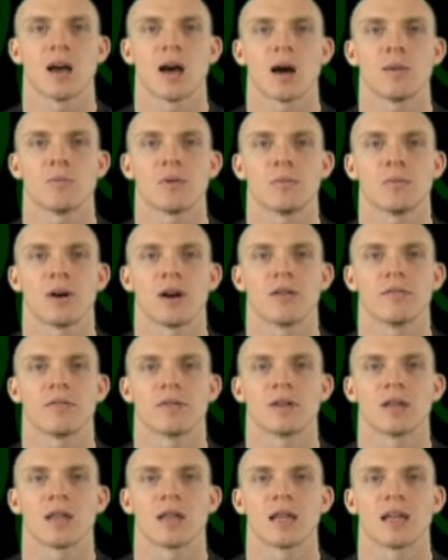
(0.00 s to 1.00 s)
up above
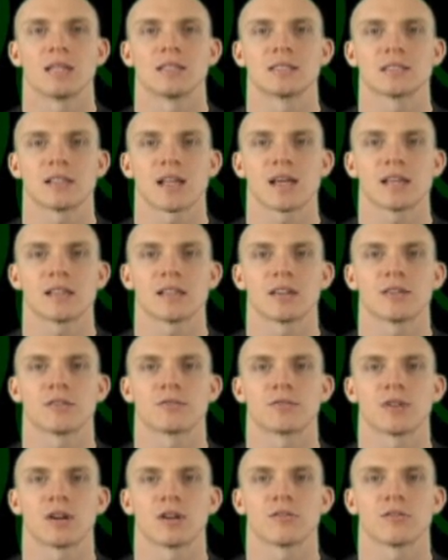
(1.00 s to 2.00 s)
and slightly in
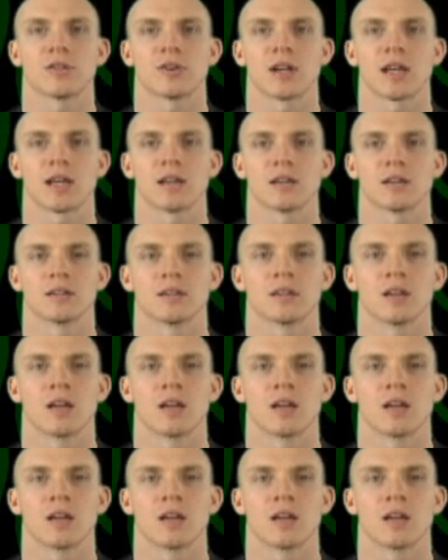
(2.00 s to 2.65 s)
front of your head.